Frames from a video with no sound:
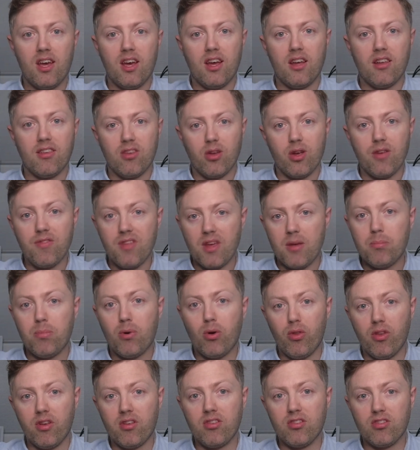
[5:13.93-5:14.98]
So if they
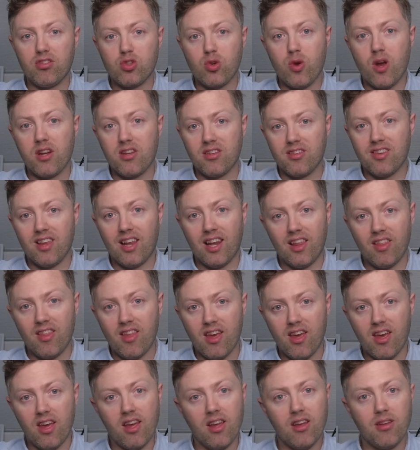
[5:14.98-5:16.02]
bothered to try to sell it
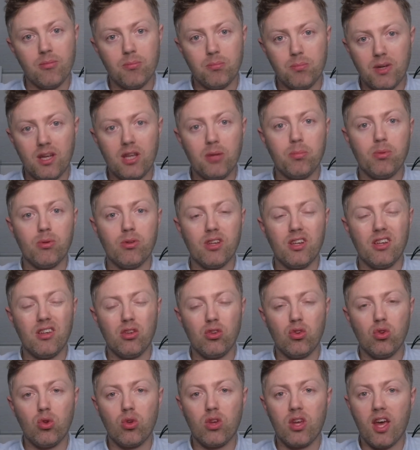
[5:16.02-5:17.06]
there, people in
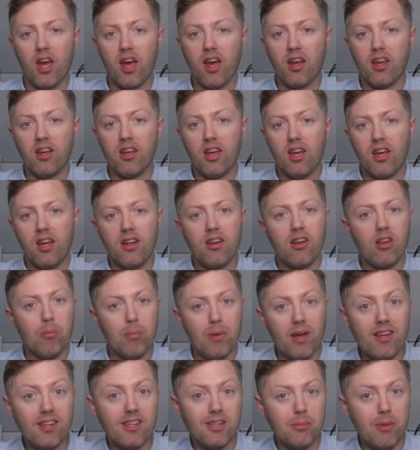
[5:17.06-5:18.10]
the UK, to the
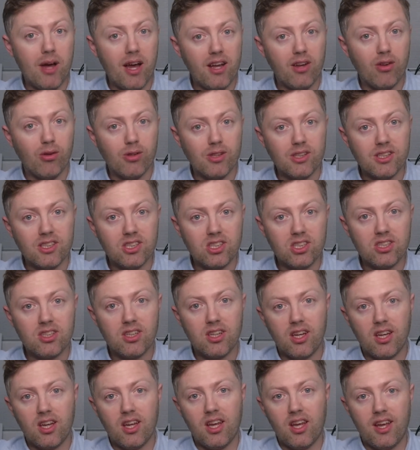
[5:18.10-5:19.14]
best of my knowledge,
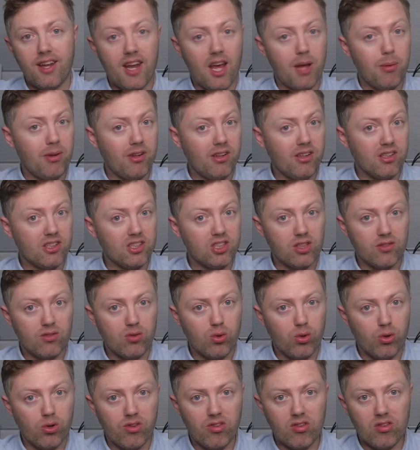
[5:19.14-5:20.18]
and I'm English, of
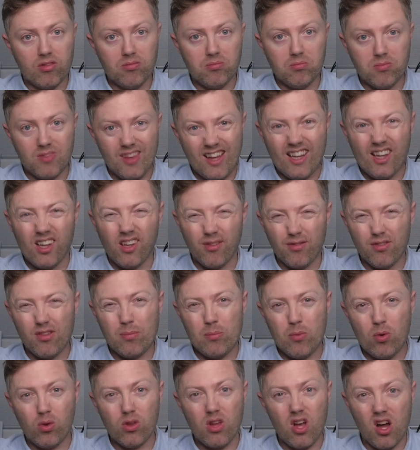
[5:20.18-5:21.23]
course, they love
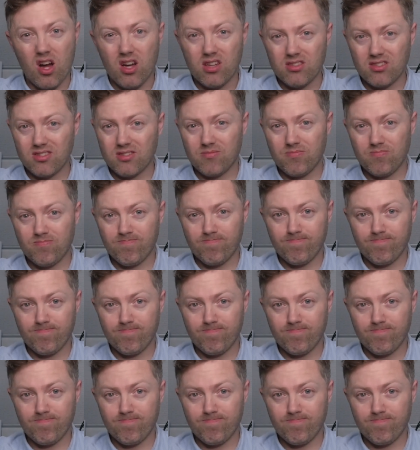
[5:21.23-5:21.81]
small cars.